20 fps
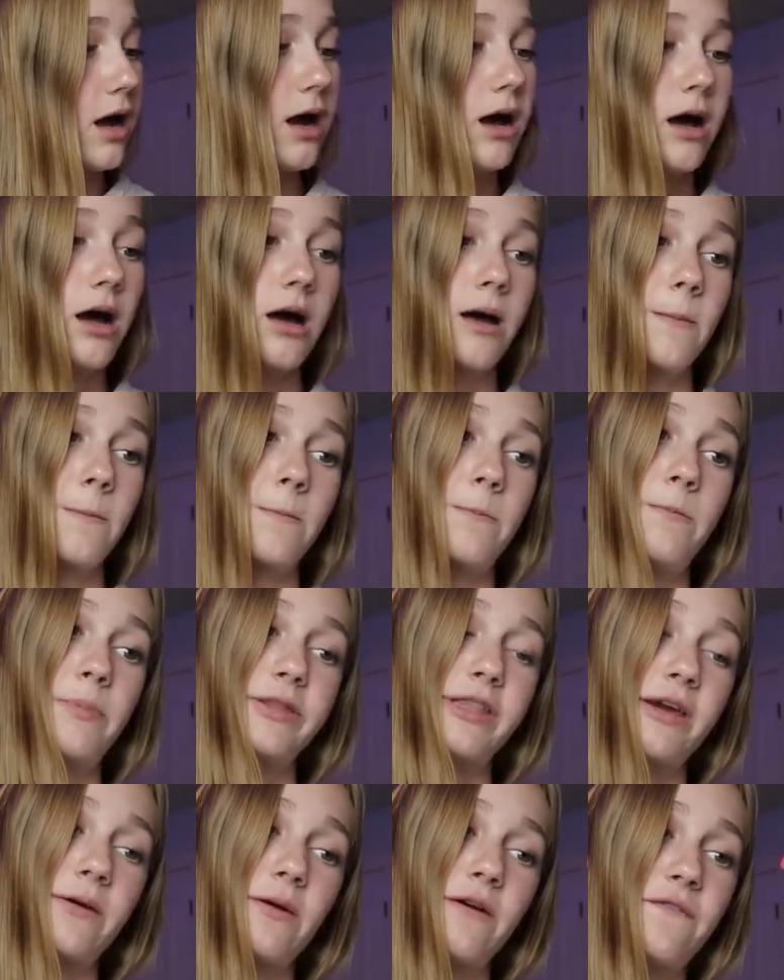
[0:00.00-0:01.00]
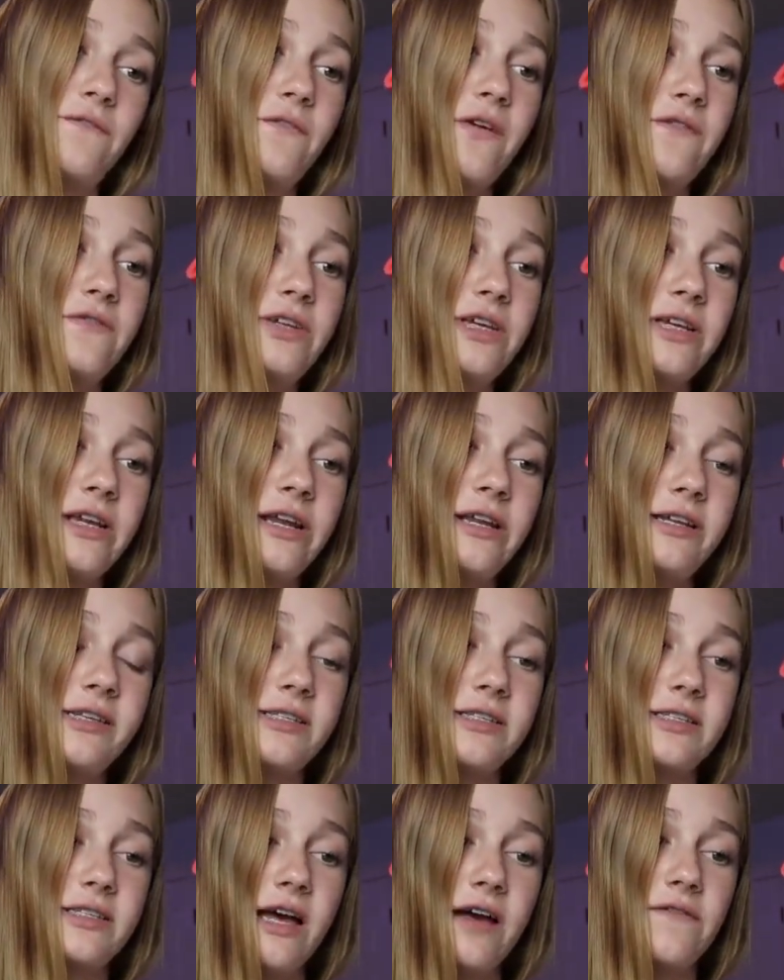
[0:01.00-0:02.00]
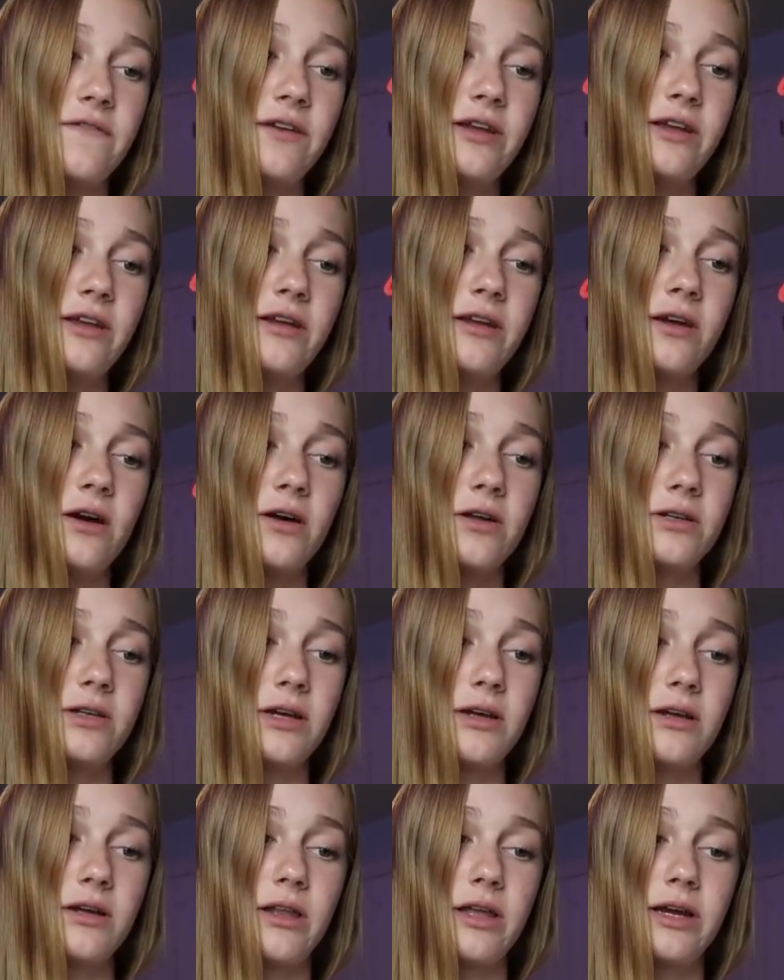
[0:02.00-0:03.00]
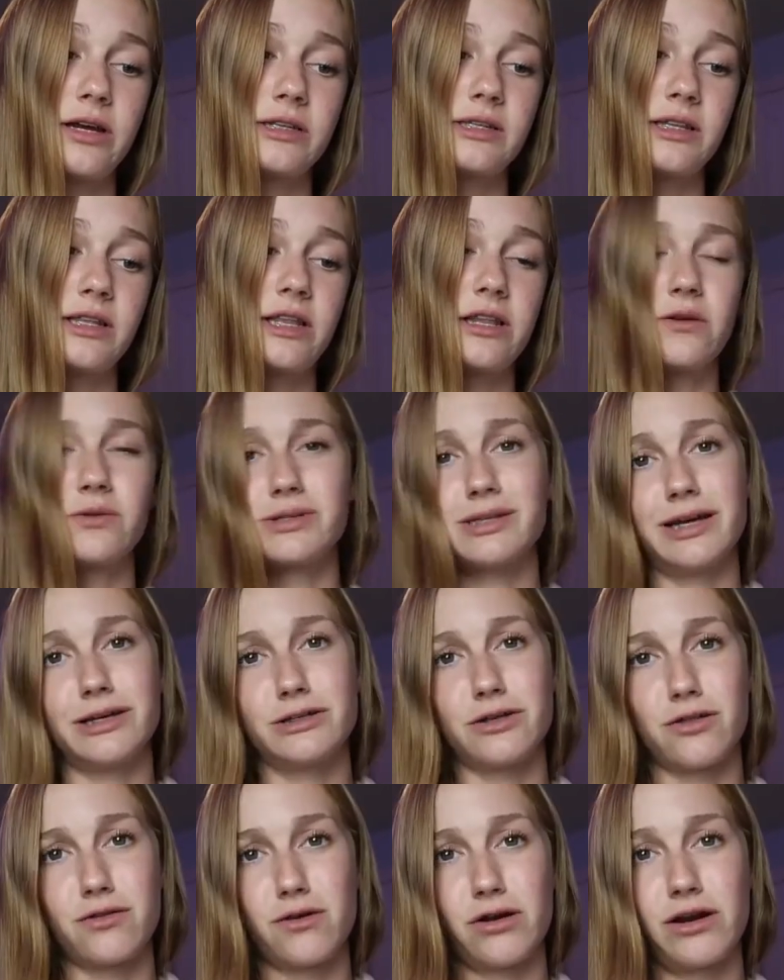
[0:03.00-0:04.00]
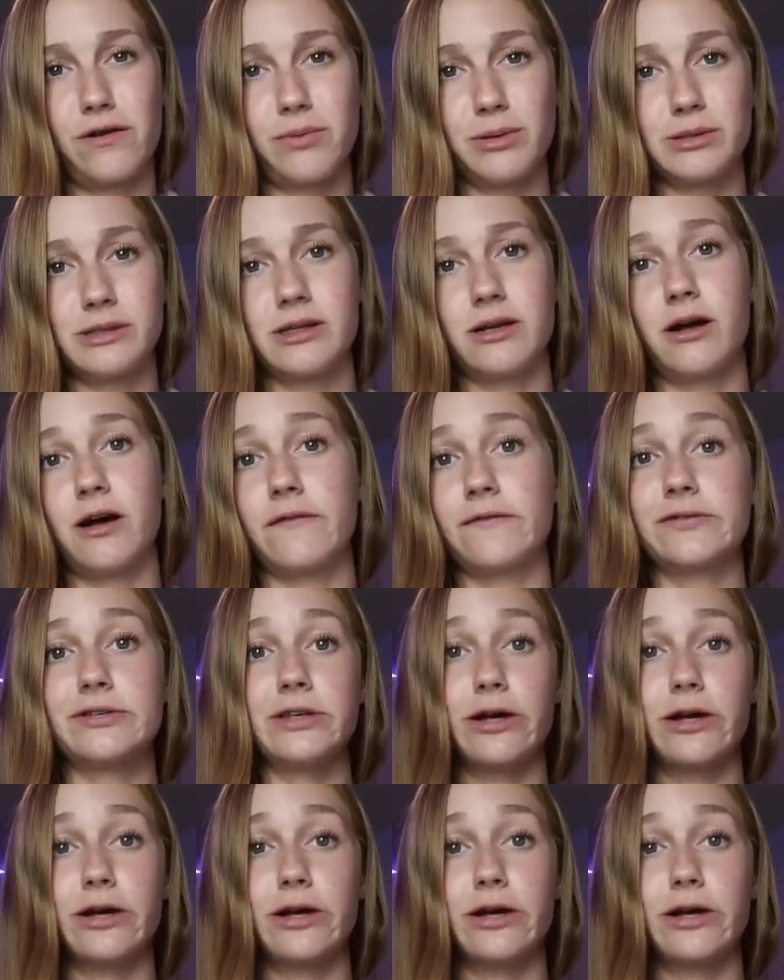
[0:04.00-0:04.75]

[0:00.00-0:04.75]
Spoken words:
But they were $15.97 on clearance, and then there was extra 30% off.